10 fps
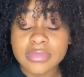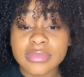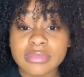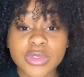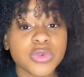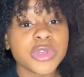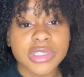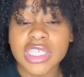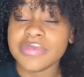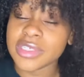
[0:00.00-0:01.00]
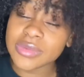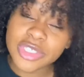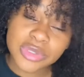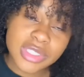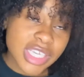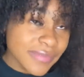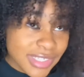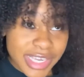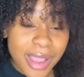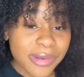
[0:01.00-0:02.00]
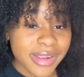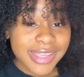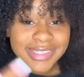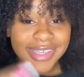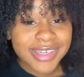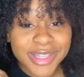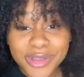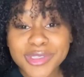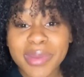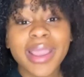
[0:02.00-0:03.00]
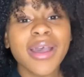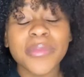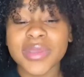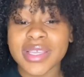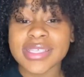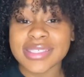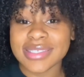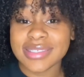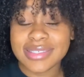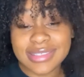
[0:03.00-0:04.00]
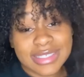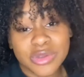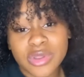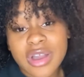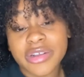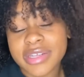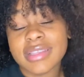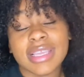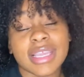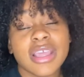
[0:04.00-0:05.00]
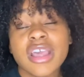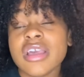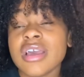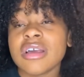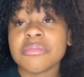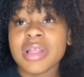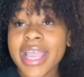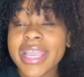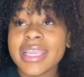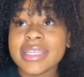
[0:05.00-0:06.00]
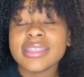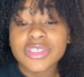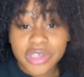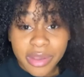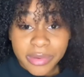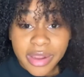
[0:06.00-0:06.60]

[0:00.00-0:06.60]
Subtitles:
before you leave, because once you leave the shower, it's gonna close back up because it's no longer in the heat. Apply it in the shower.